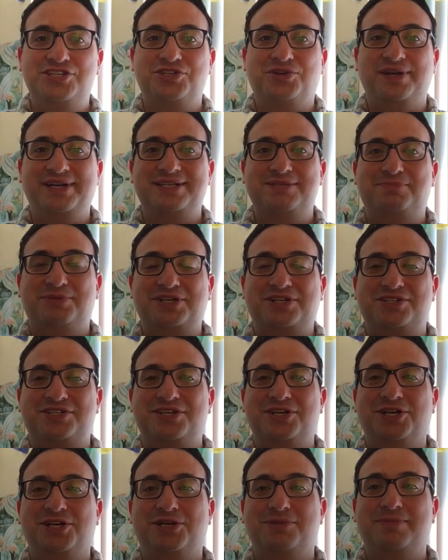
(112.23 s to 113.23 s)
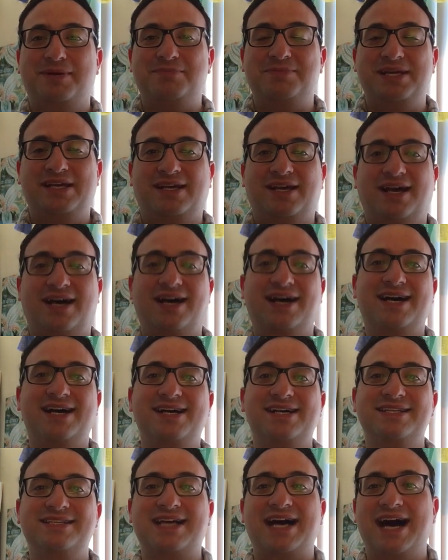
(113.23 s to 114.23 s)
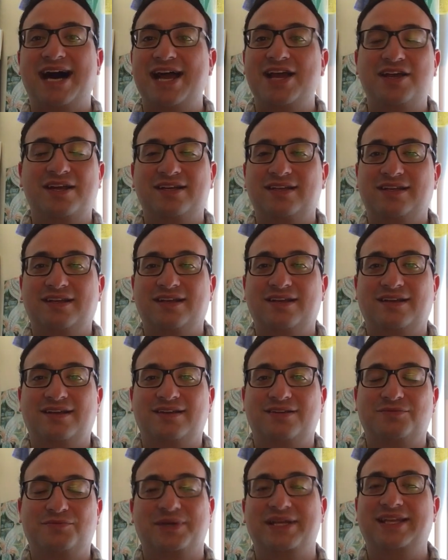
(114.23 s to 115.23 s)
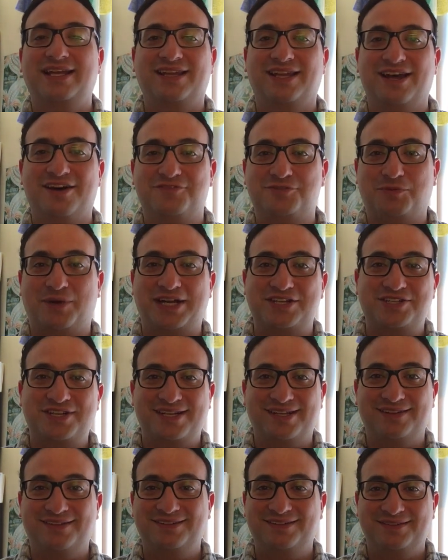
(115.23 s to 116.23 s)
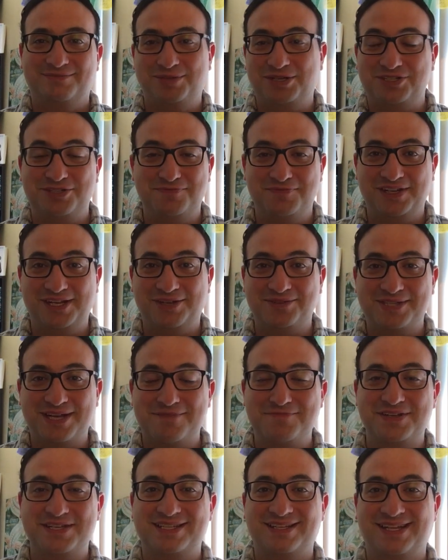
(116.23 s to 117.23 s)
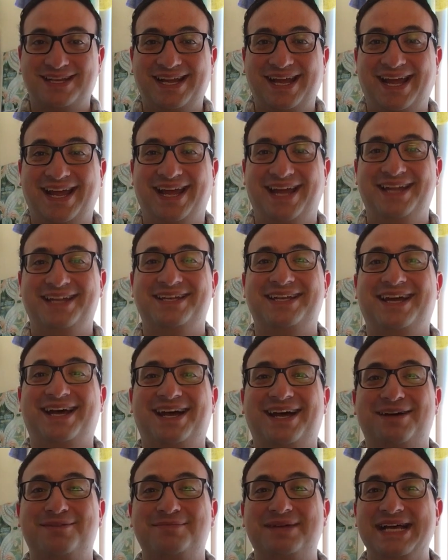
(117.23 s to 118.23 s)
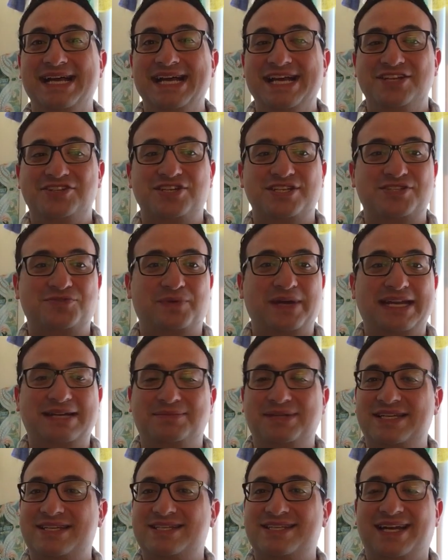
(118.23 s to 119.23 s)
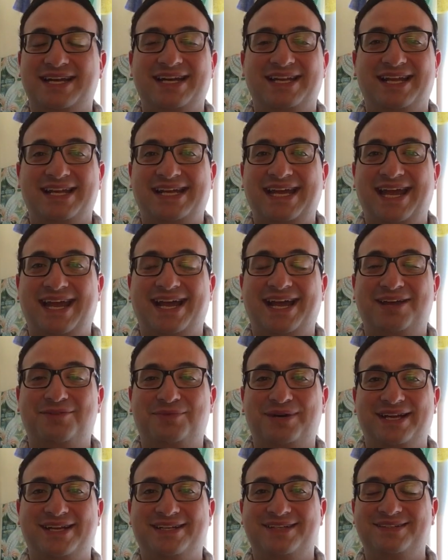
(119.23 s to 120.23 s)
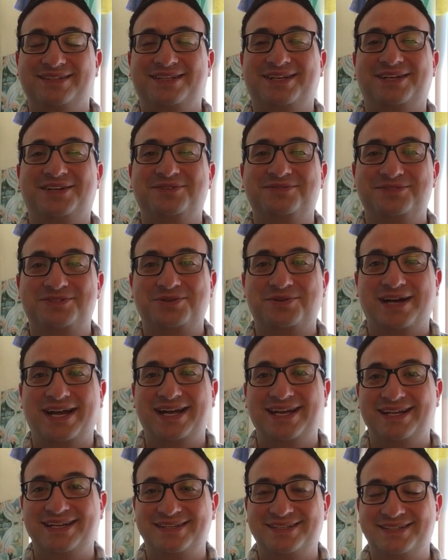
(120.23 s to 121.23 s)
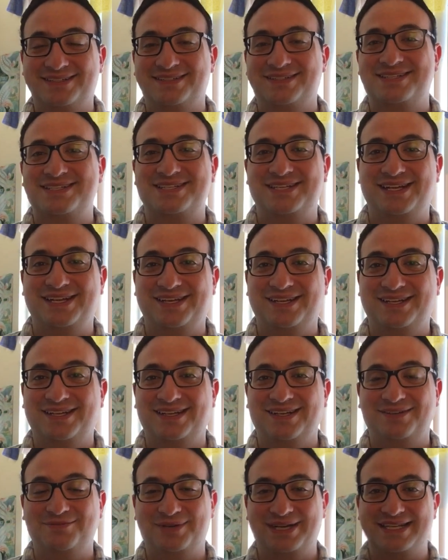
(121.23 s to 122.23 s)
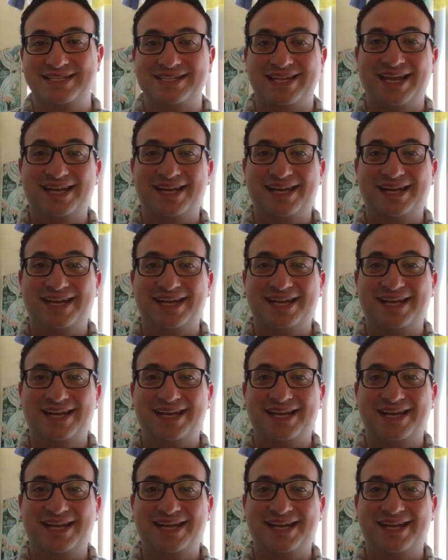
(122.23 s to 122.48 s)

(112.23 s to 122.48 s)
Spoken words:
joined BookTube because I really loved watching BookTube videos, obviously, and just randomly decided, like, hey, I want to, try and see what it's